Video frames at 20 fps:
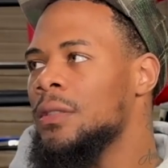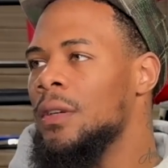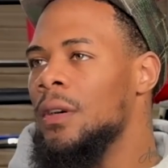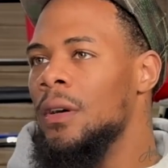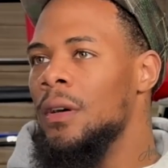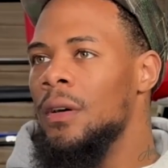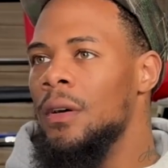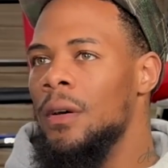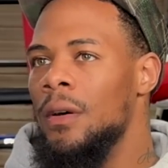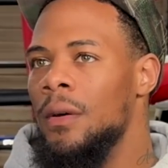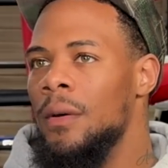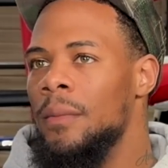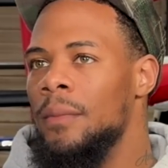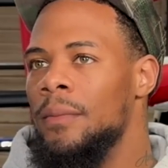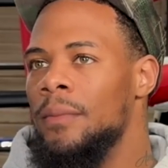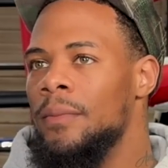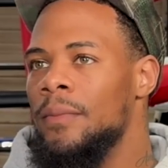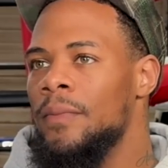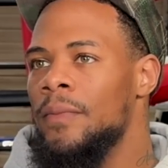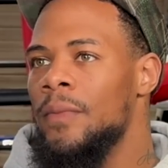
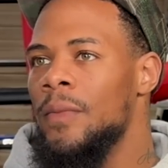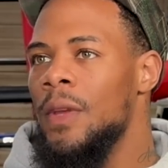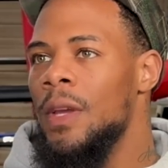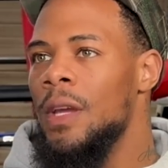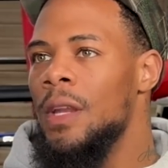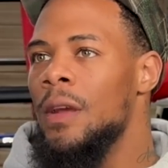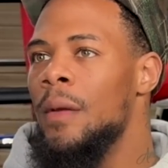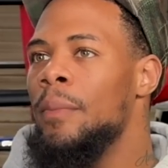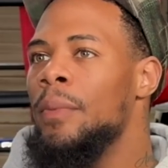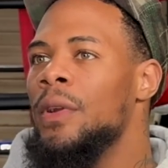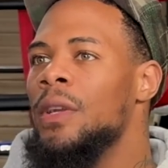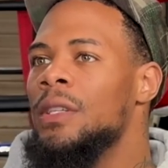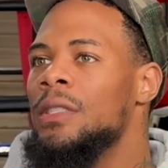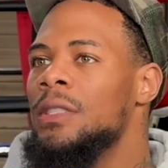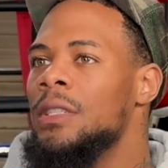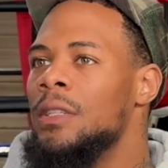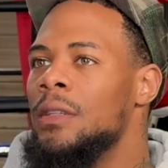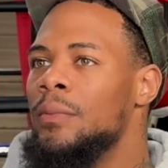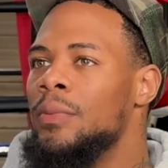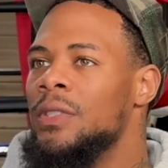and it put us
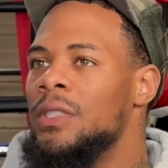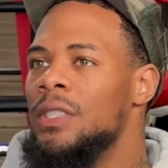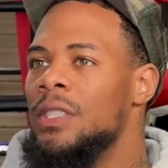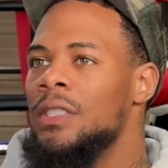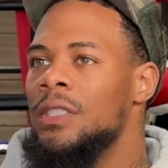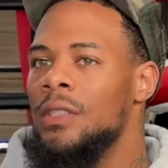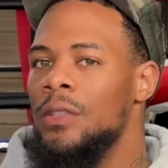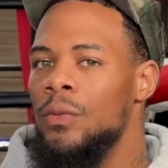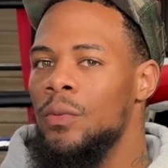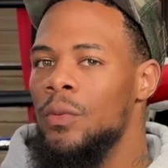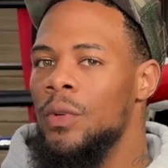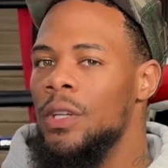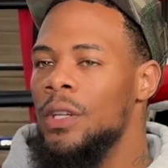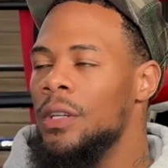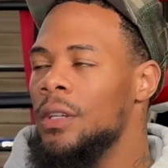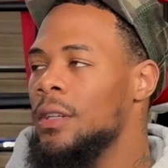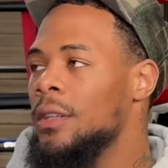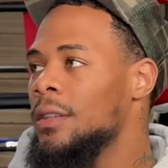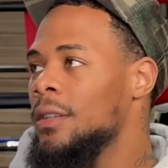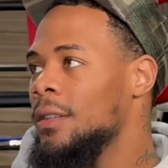in a position
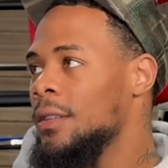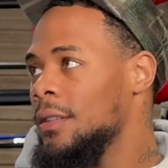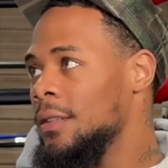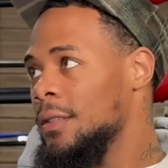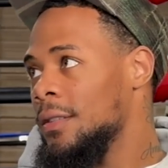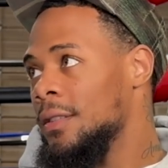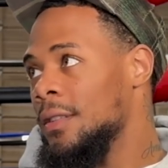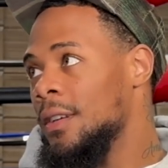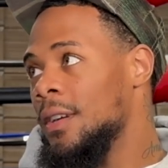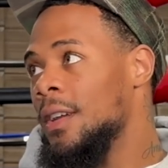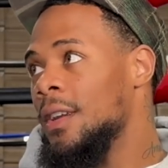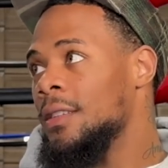where, look at us